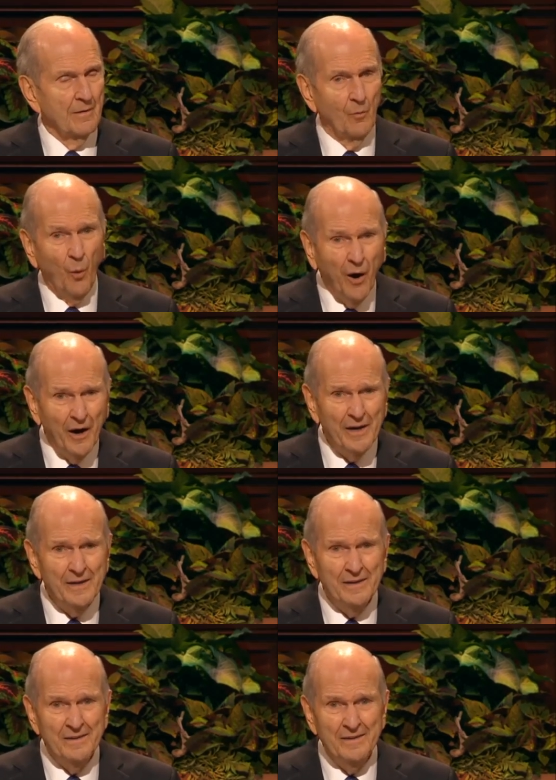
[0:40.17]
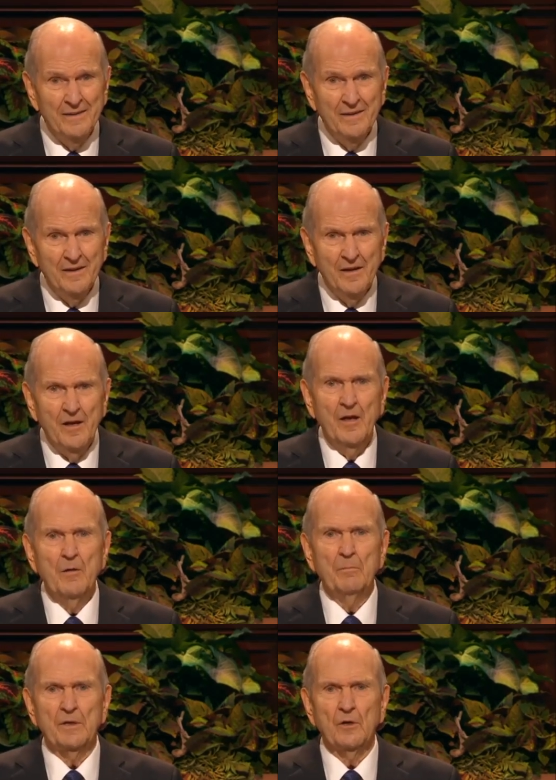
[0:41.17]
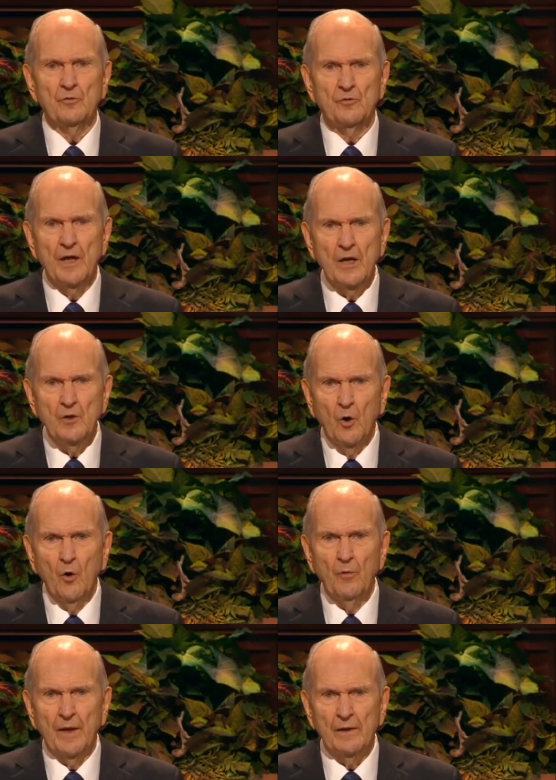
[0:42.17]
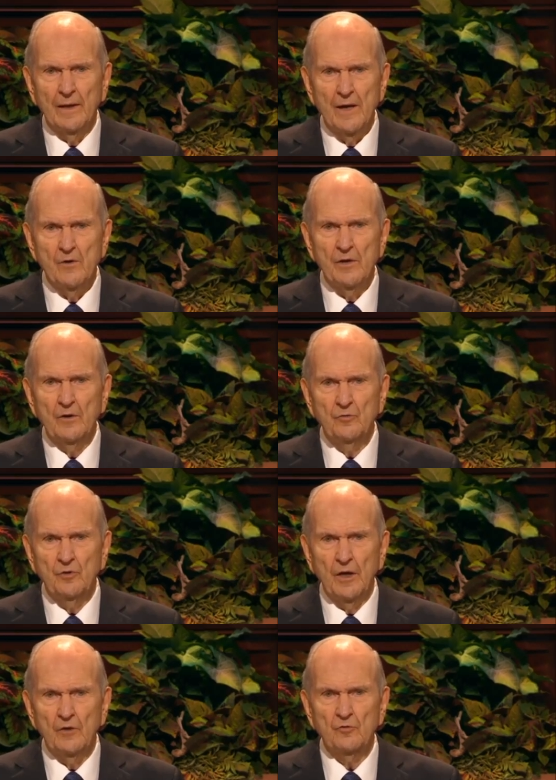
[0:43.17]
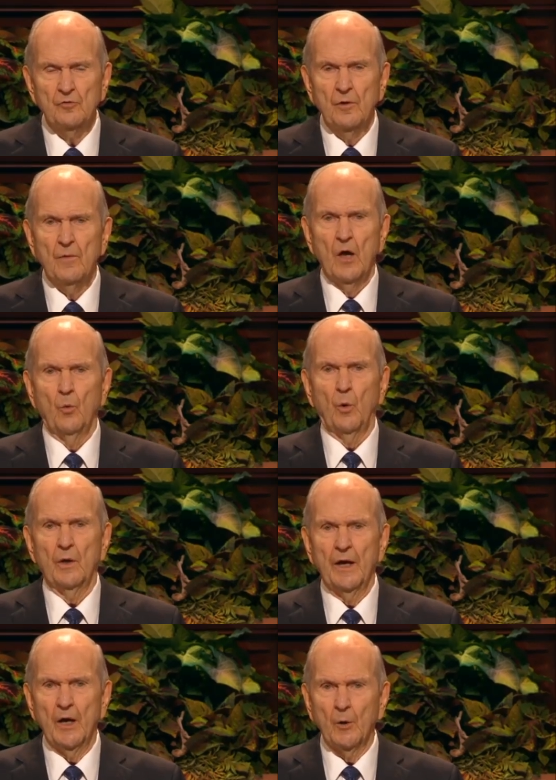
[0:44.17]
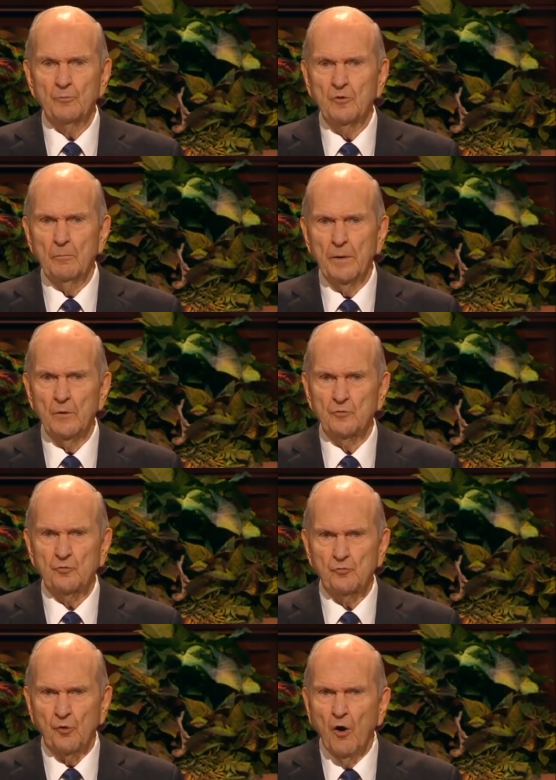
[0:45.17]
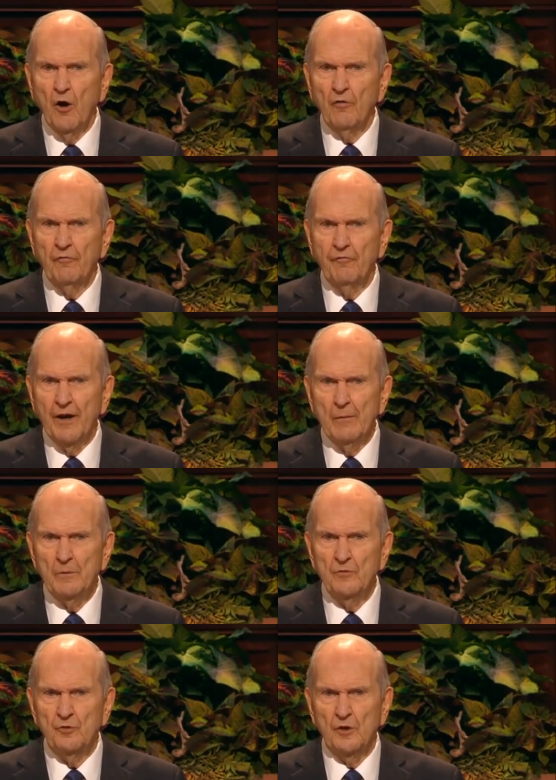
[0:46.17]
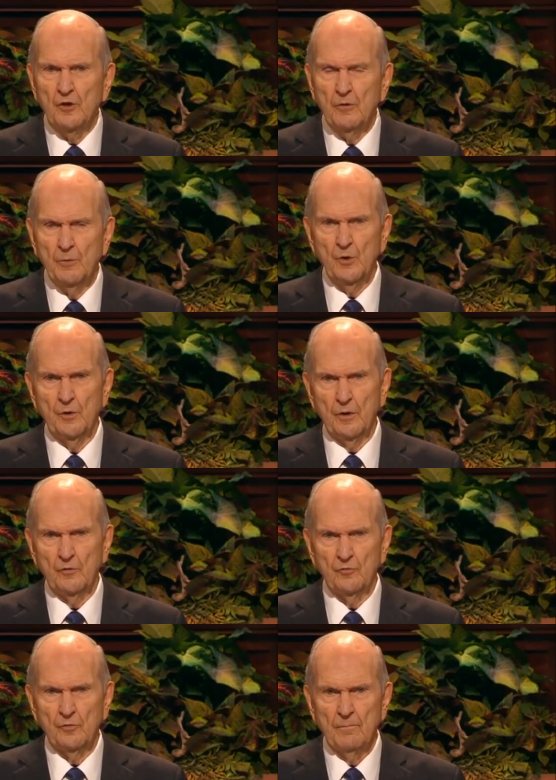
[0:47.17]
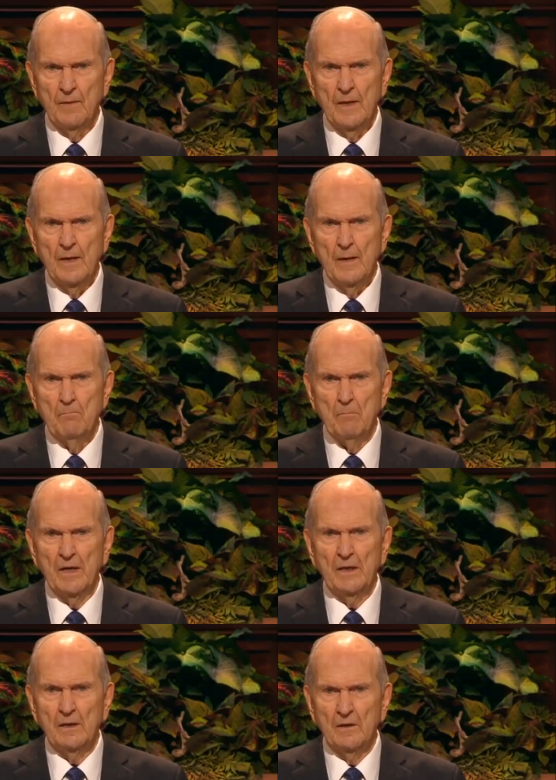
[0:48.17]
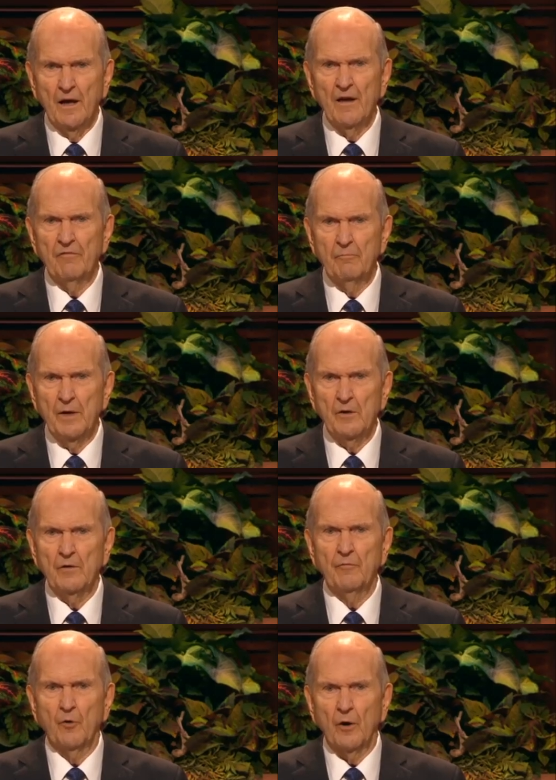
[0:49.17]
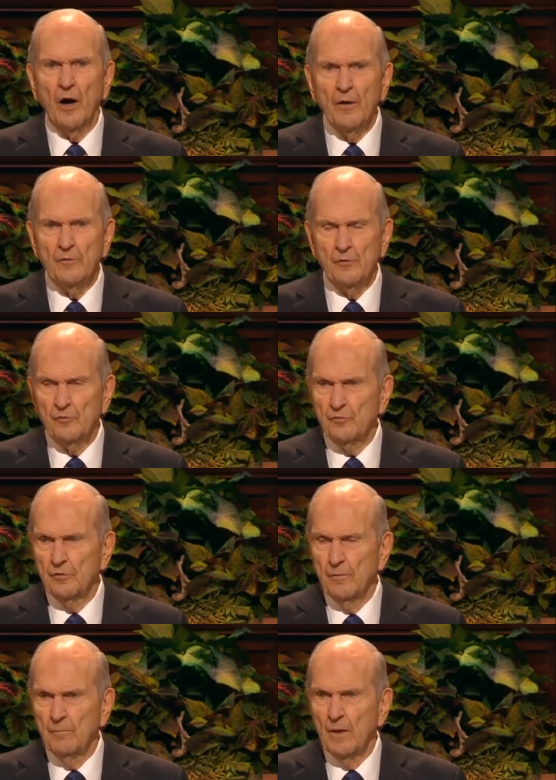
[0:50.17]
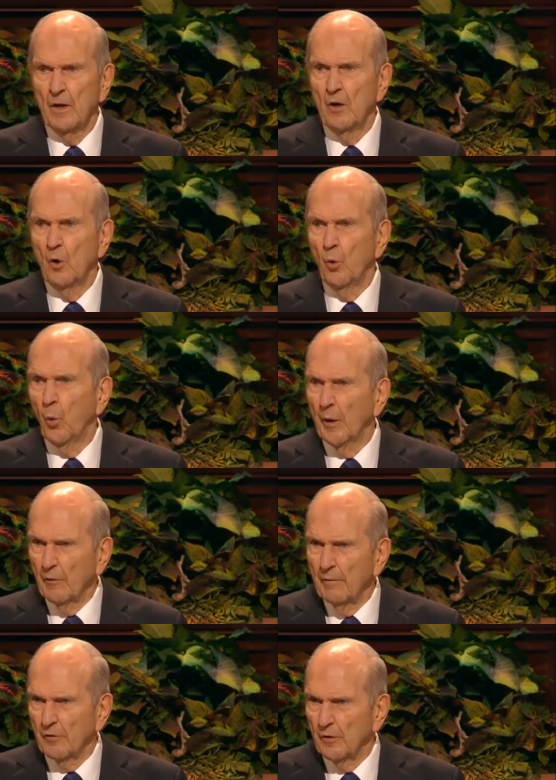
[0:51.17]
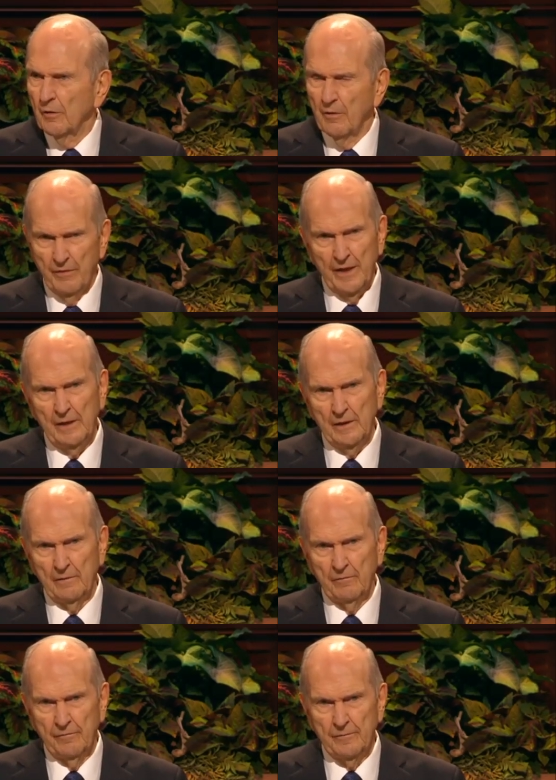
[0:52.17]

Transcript: Why? Because they know that Latter day Saints will help to build strong families and communities, making life better for others wherever they live.